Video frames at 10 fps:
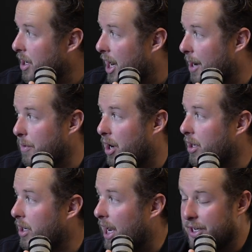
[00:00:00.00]

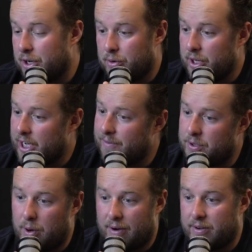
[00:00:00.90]
I don't like, if
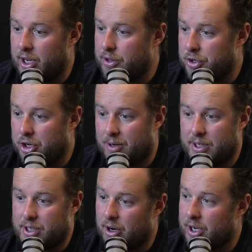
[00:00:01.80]
you have another job
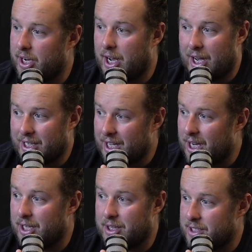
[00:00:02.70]
at Target, I
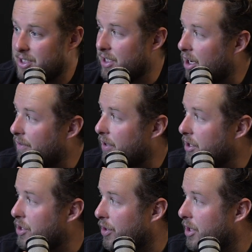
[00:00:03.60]
get it. This is a tough
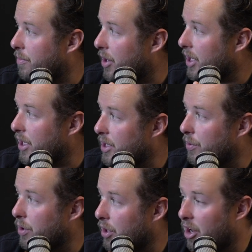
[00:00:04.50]
industry to break
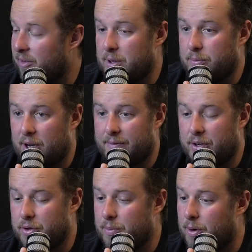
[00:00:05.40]
into, and a lot of people have to
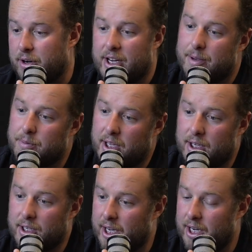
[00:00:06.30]
do the part-time
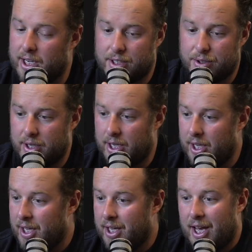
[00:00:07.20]
gig getting into it.
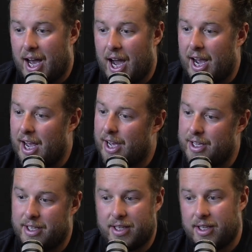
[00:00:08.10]

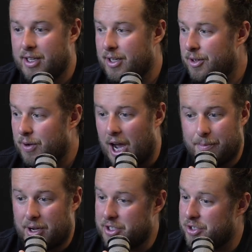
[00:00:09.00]

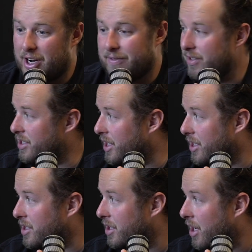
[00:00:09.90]
I'm not just trying to fill
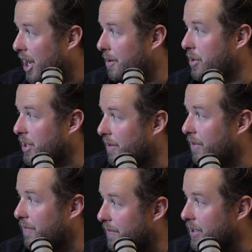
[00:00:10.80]
seats. I'm looking
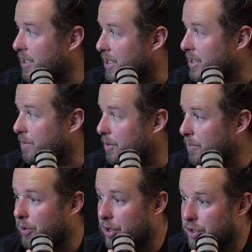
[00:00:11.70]
for 50 to 60
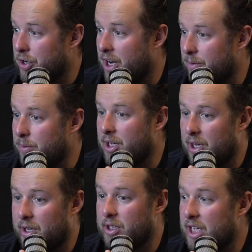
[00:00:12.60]
people that are trying to be
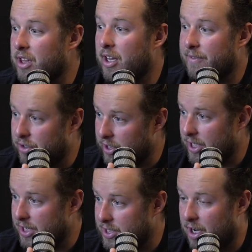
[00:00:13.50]
elite level at
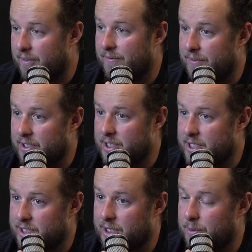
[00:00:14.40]
this, not 50 to
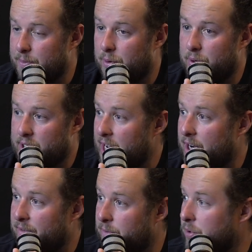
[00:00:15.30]
60 people with
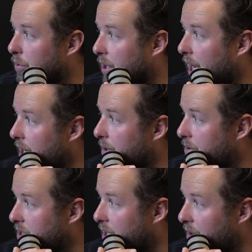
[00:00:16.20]
10 of them doing
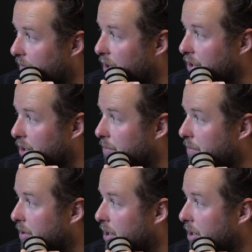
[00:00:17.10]
80% of the volume.